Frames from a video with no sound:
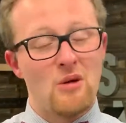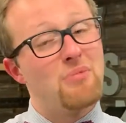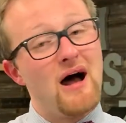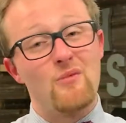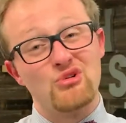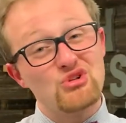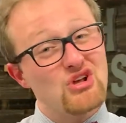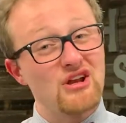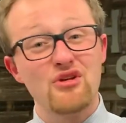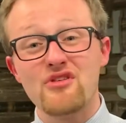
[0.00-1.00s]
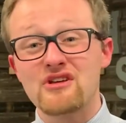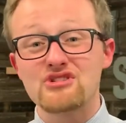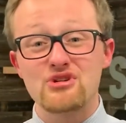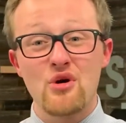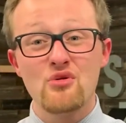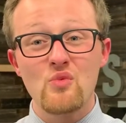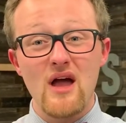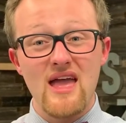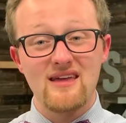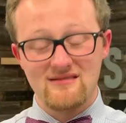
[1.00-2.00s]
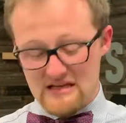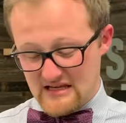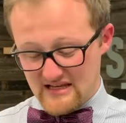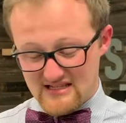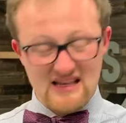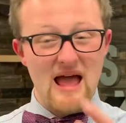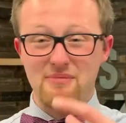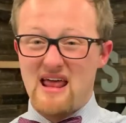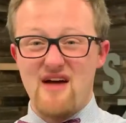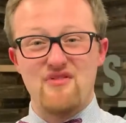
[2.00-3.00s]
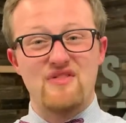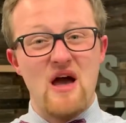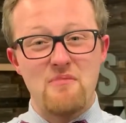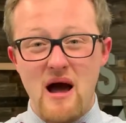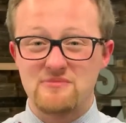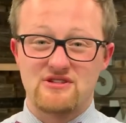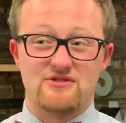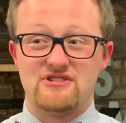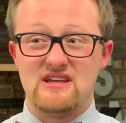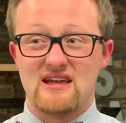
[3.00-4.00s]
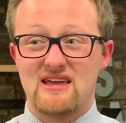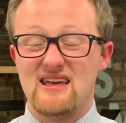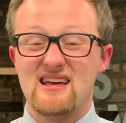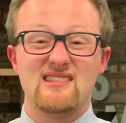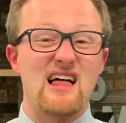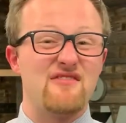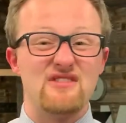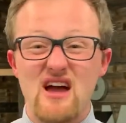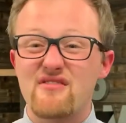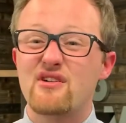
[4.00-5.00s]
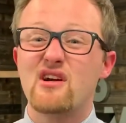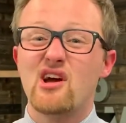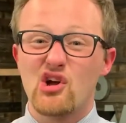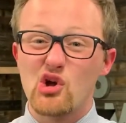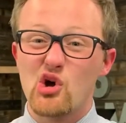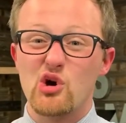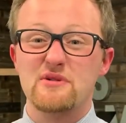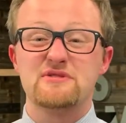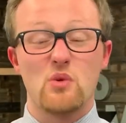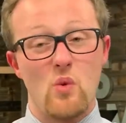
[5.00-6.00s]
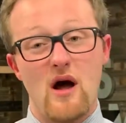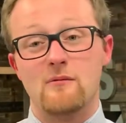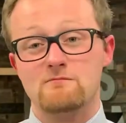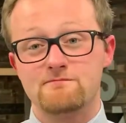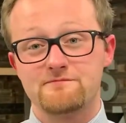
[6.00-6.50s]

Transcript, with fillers: But when you try to do things your own way, you snap in half like that popsicle stick. Life never goes well.